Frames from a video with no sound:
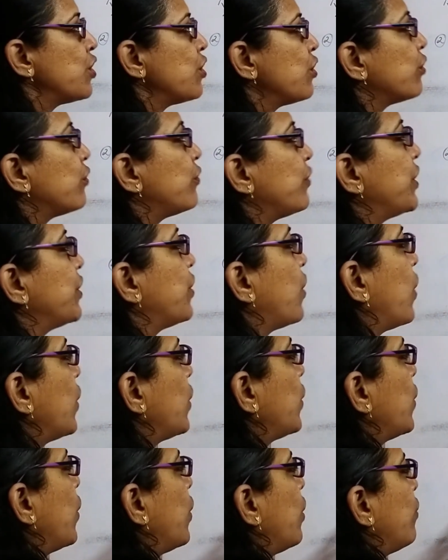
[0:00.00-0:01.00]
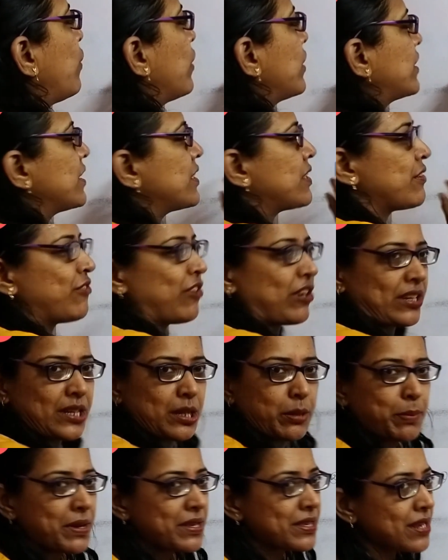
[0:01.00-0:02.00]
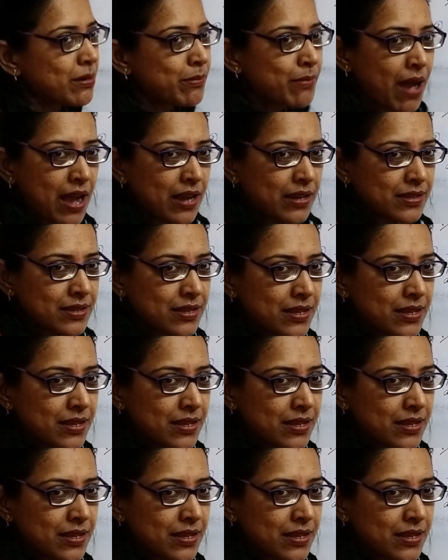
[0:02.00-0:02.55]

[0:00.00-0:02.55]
We don't know what is the 40% marks.